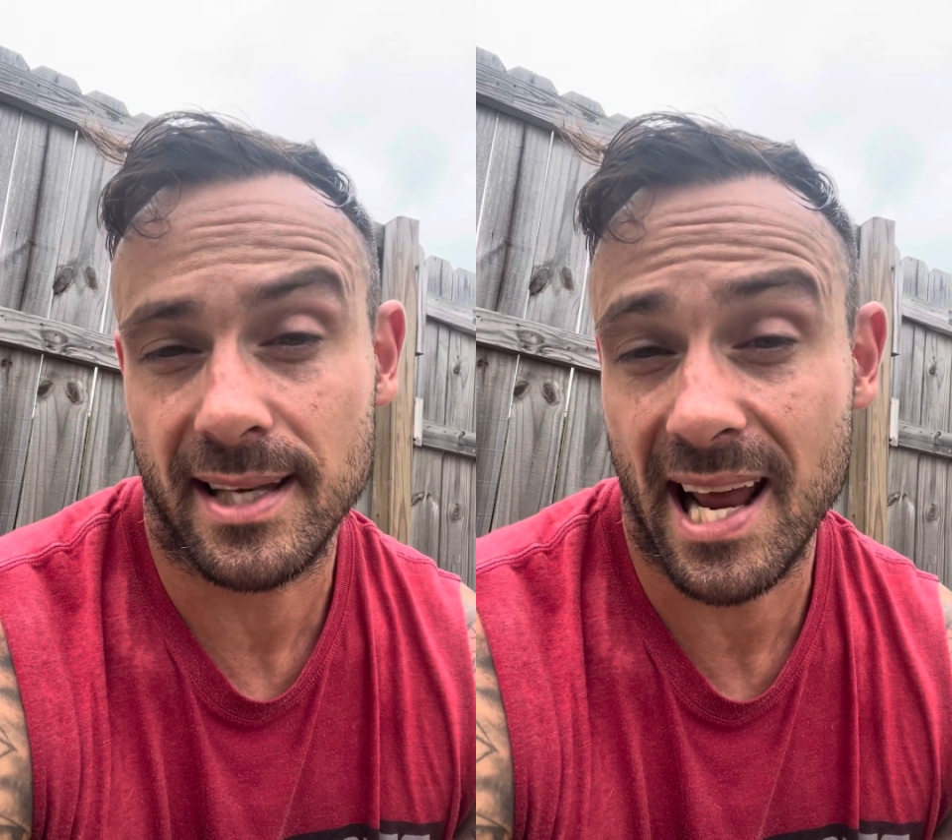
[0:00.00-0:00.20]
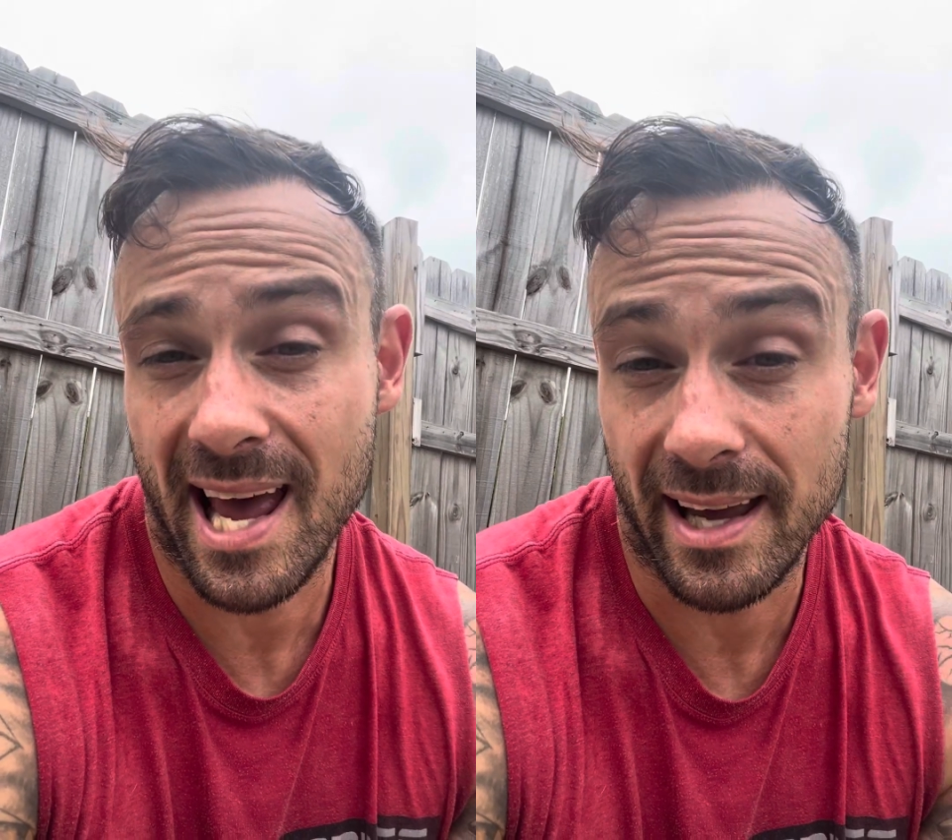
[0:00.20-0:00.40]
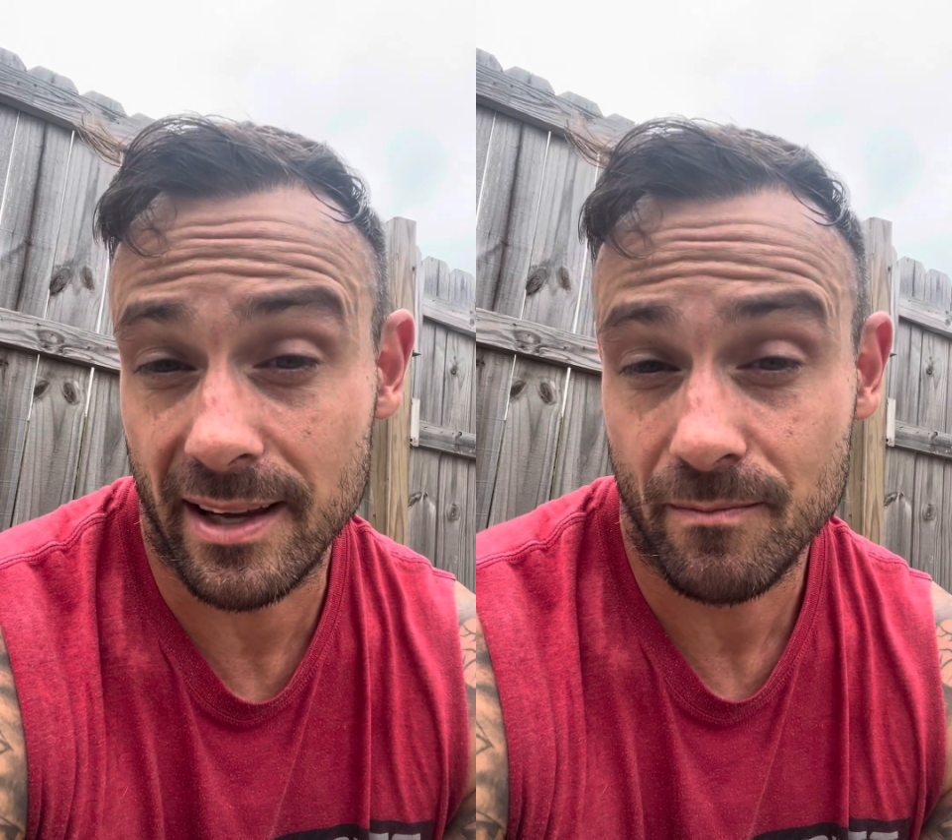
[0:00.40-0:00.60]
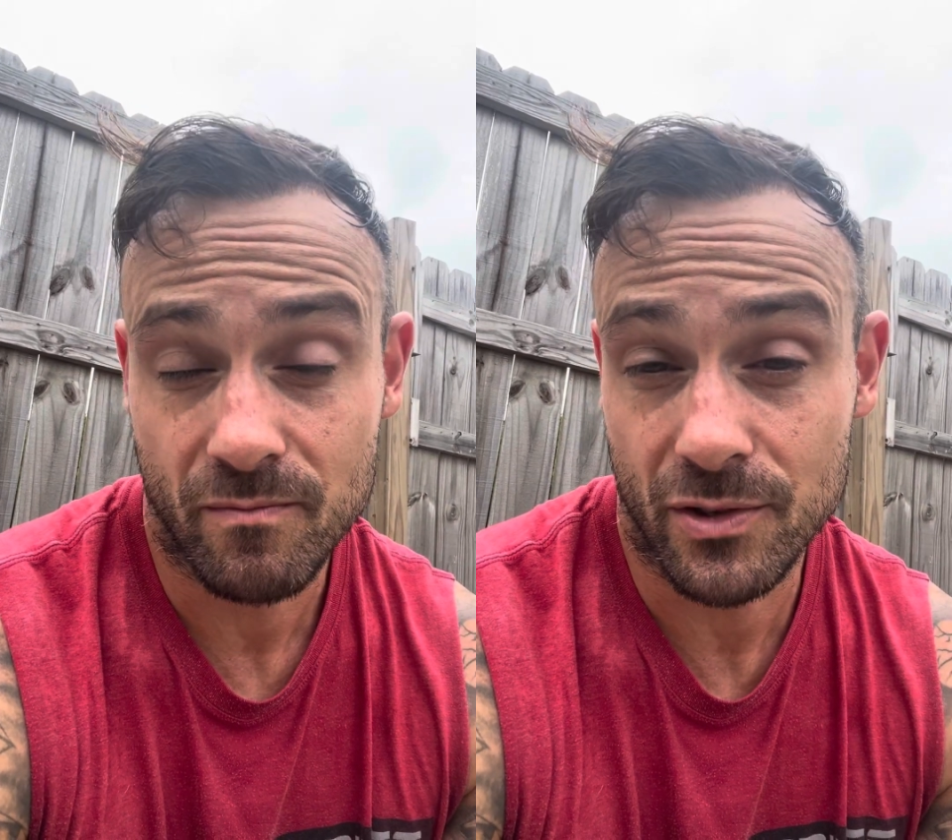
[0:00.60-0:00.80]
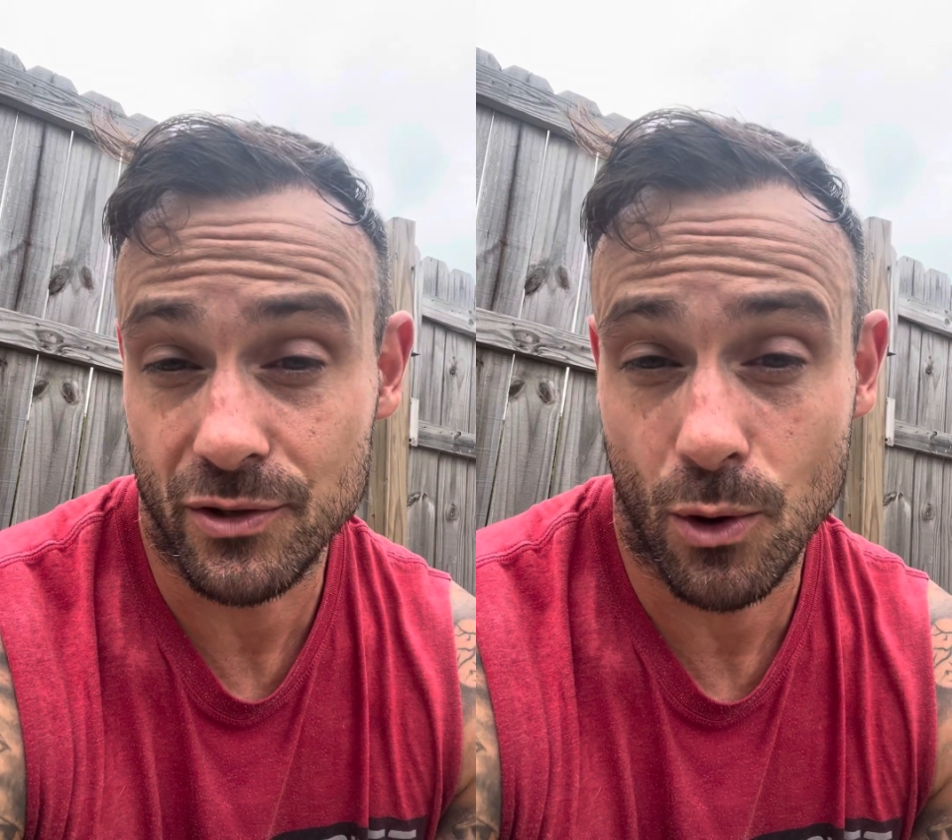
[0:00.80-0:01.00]
Today,
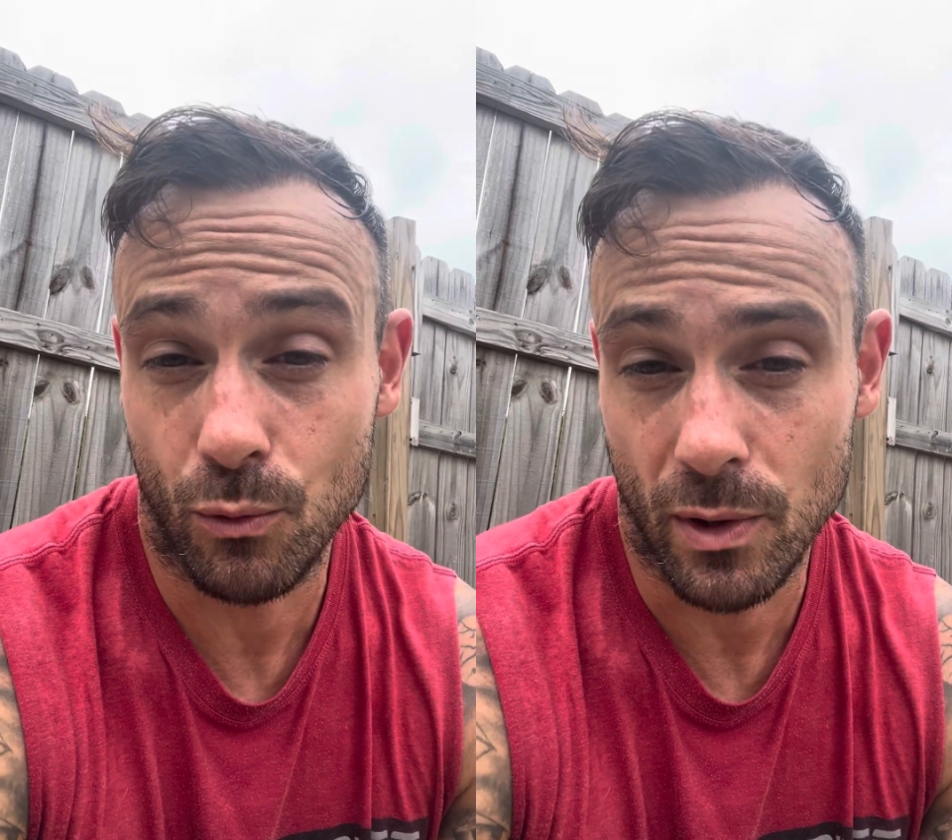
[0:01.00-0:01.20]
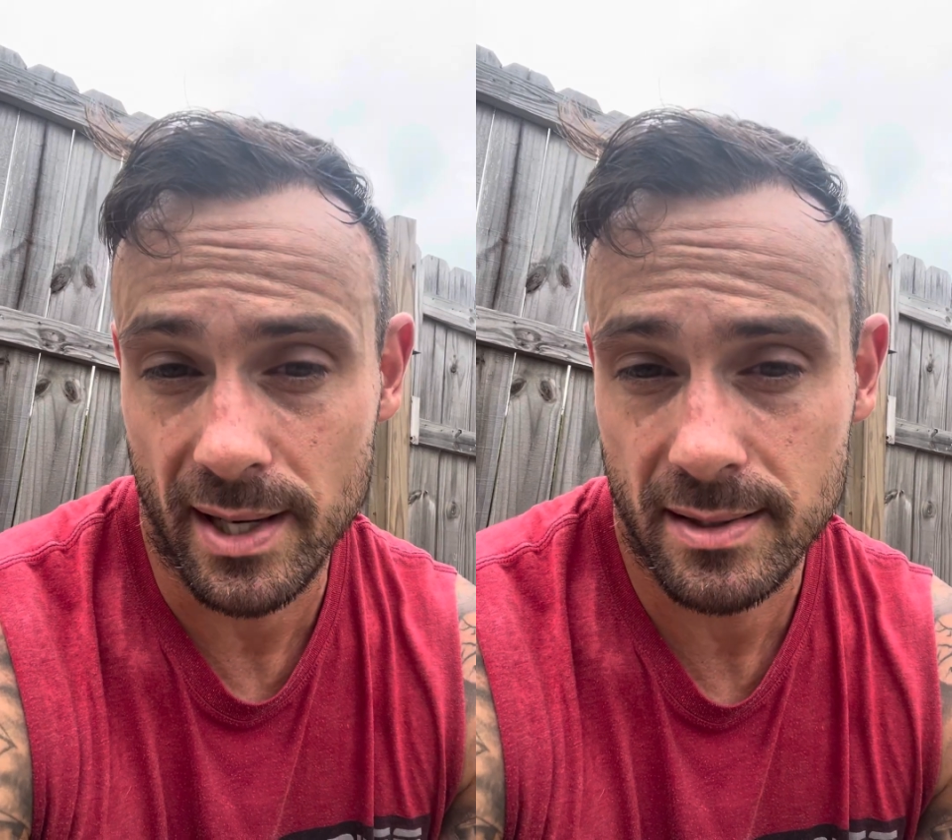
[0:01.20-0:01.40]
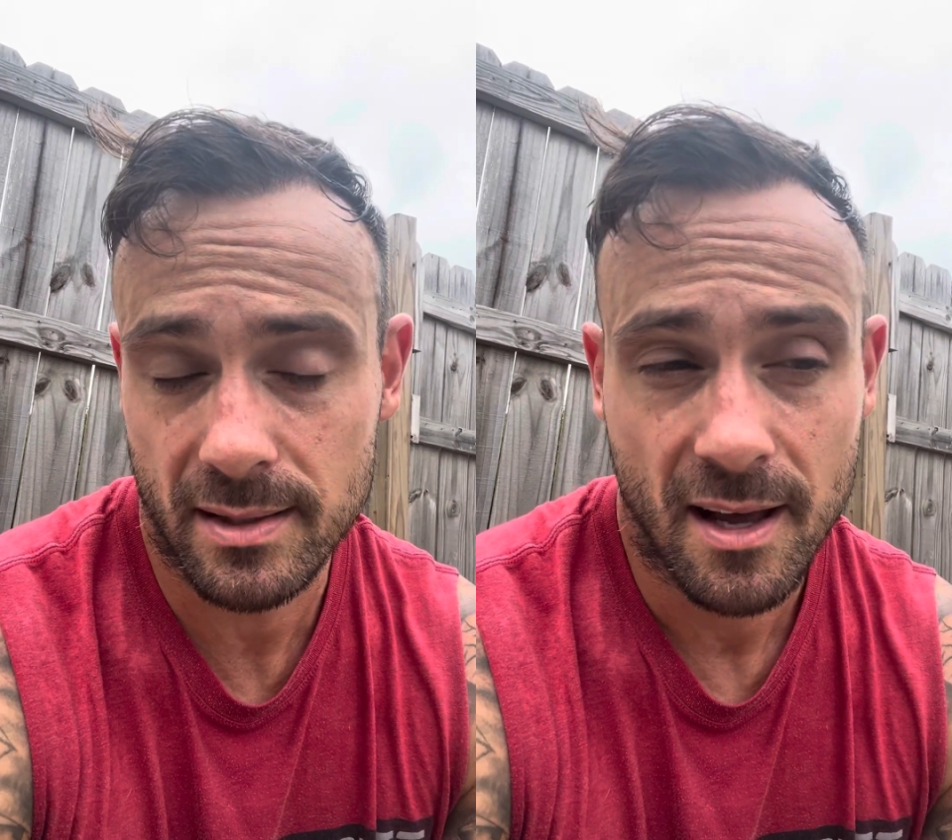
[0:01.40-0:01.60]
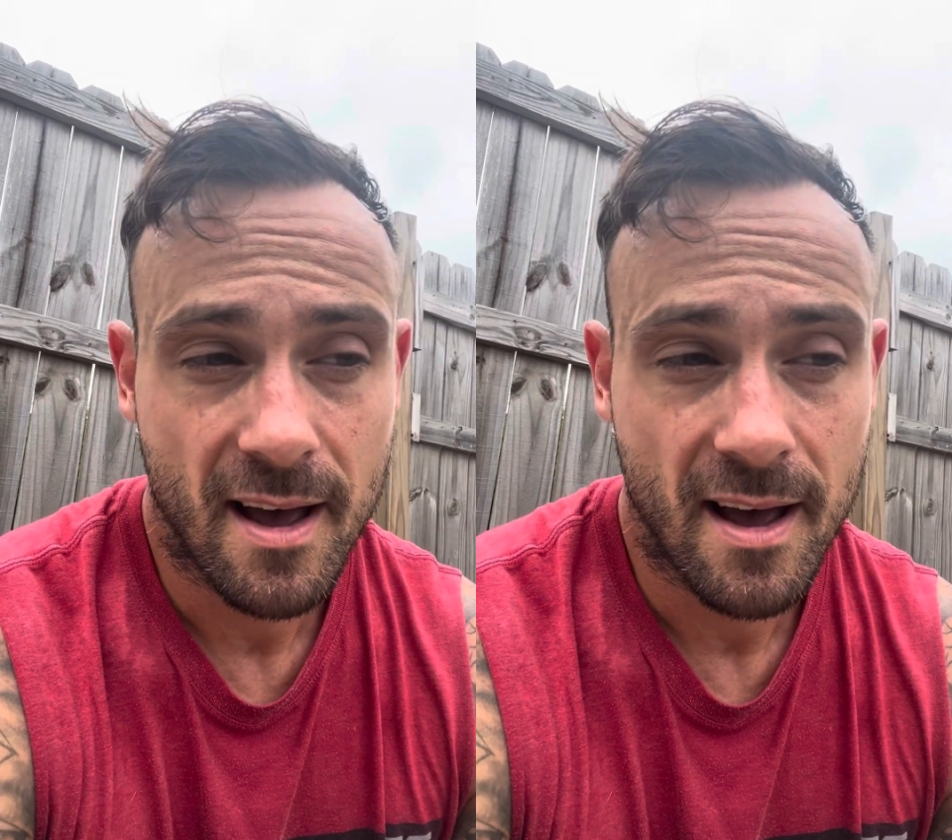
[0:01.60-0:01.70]
there's no rest,